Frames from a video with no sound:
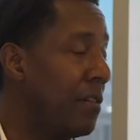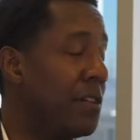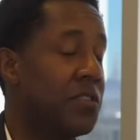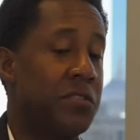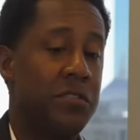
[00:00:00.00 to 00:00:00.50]

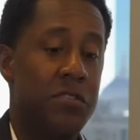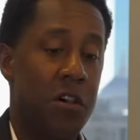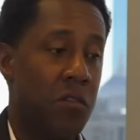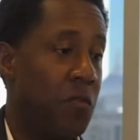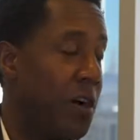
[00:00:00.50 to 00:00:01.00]
is
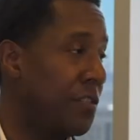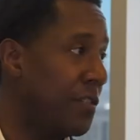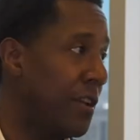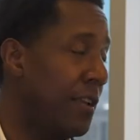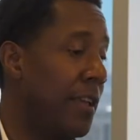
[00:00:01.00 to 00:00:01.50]
no
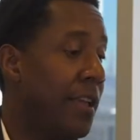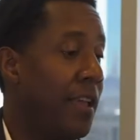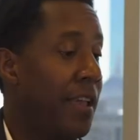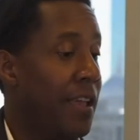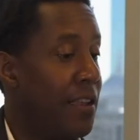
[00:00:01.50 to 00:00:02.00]
question.
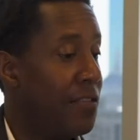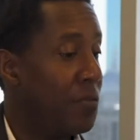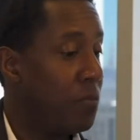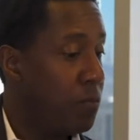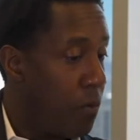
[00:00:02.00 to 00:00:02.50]
It is
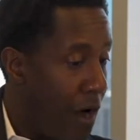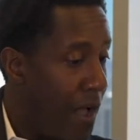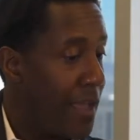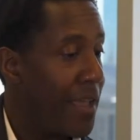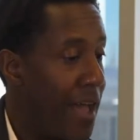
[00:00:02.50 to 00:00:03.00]

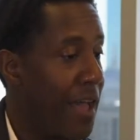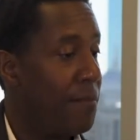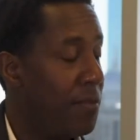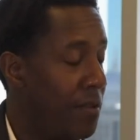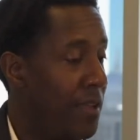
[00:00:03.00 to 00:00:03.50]
why I
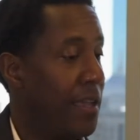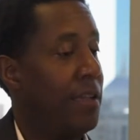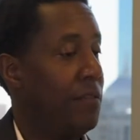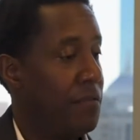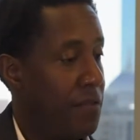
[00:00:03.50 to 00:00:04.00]

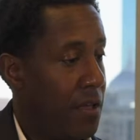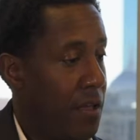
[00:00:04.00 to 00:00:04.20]
believe